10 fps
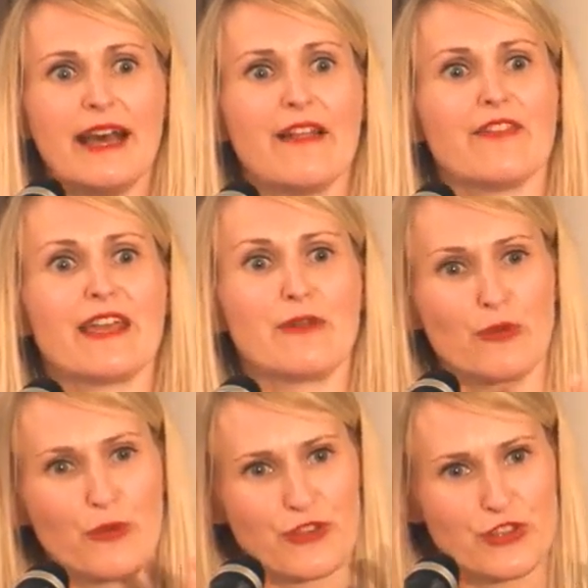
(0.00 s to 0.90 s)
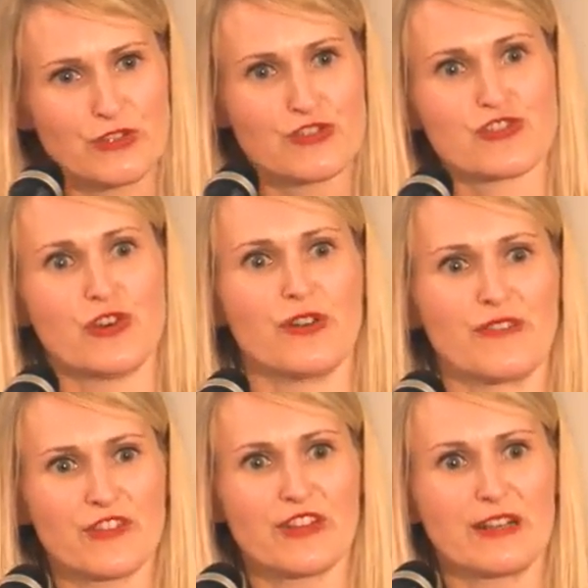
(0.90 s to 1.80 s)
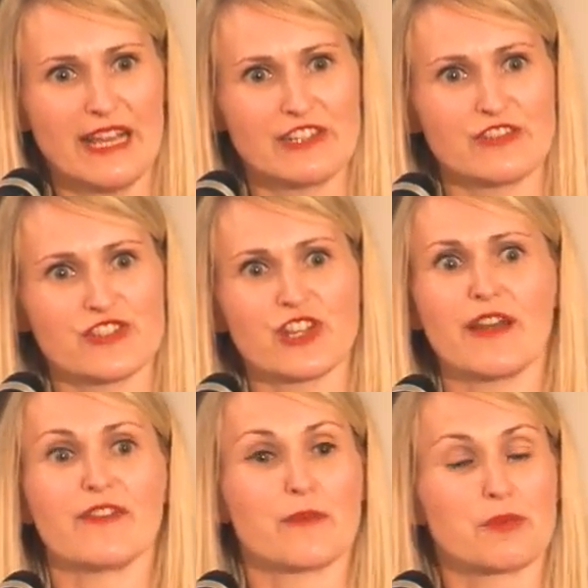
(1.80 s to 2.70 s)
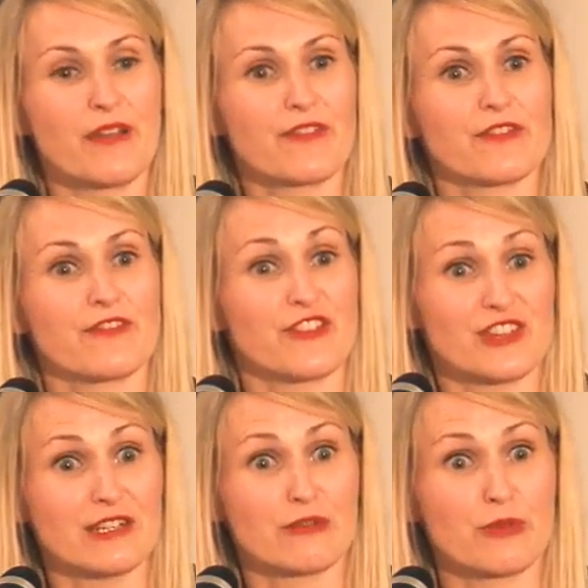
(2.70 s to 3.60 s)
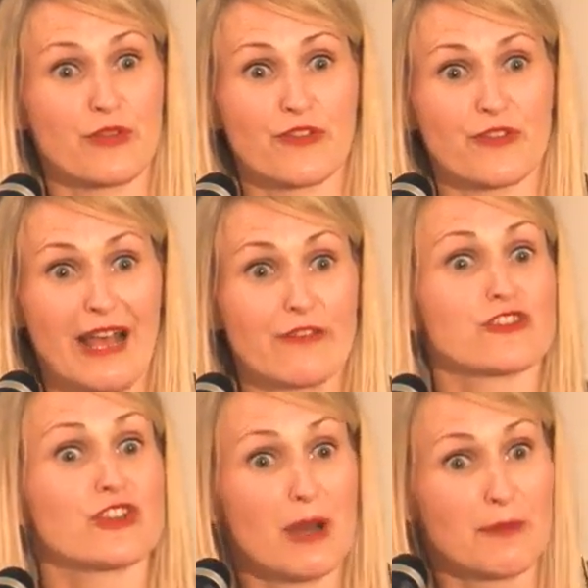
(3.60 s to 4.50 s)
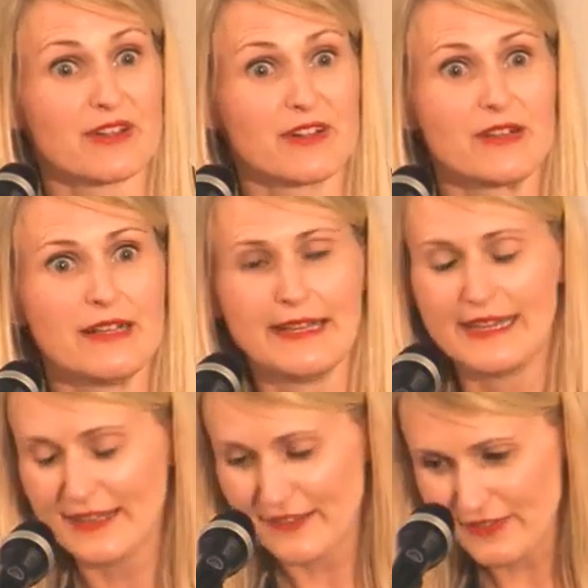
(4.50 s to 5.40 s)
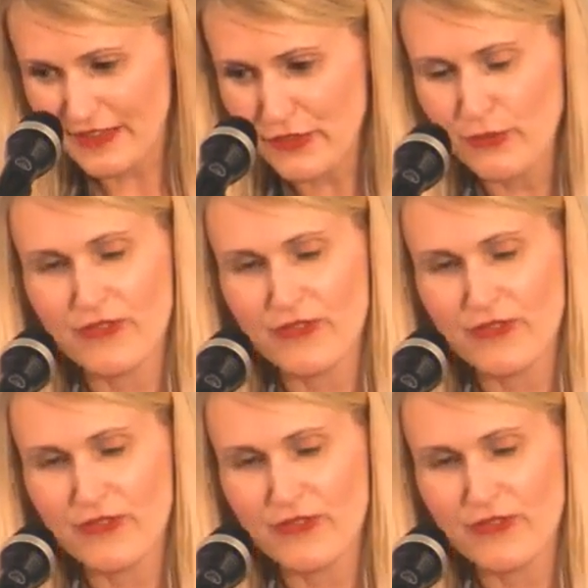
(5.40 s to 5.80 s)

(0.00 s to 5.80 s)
and there was a huge draw on steel heading to China, so the price of steel was astronomical. Then there was a